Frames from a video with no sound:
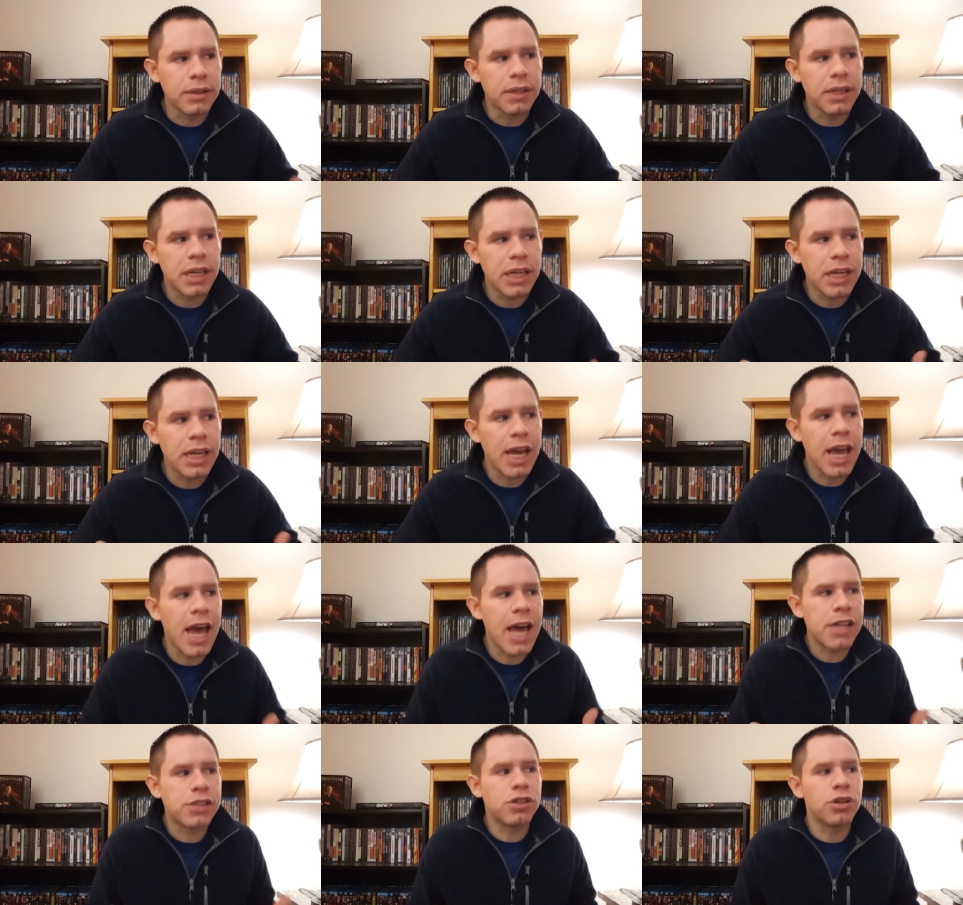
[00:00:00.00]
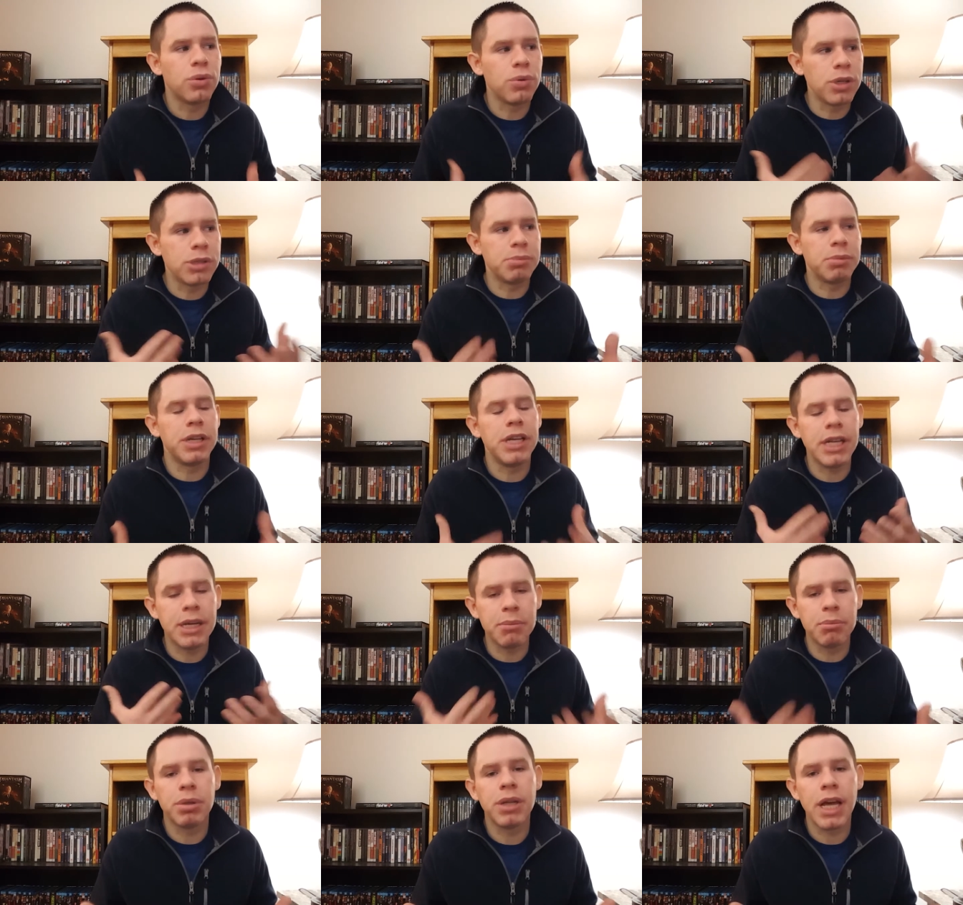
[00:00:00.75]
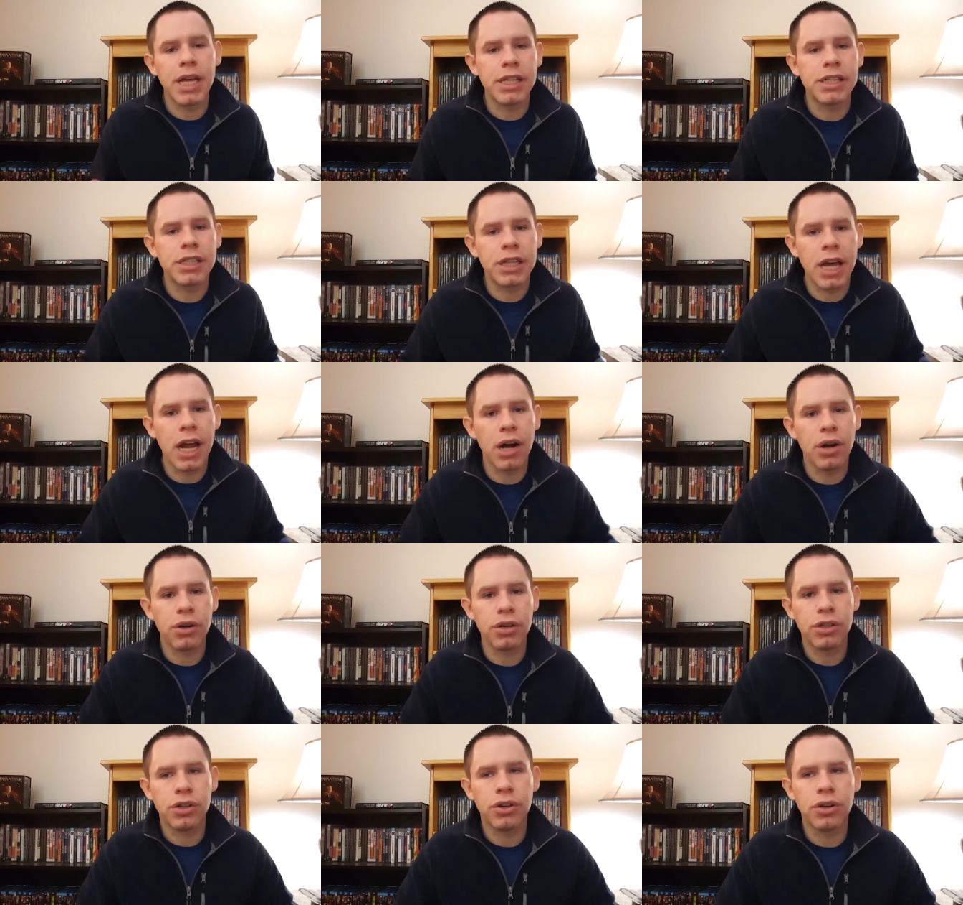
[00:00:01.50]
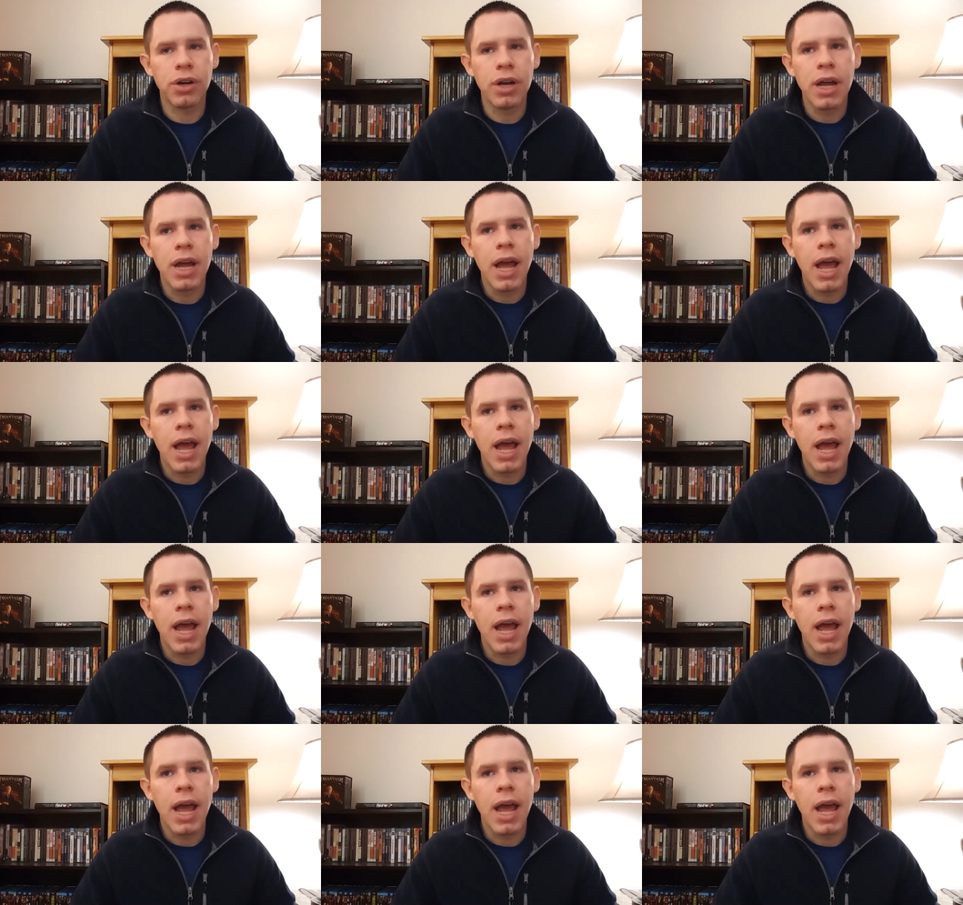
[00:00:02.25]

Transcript: he has charisma. He can play this character.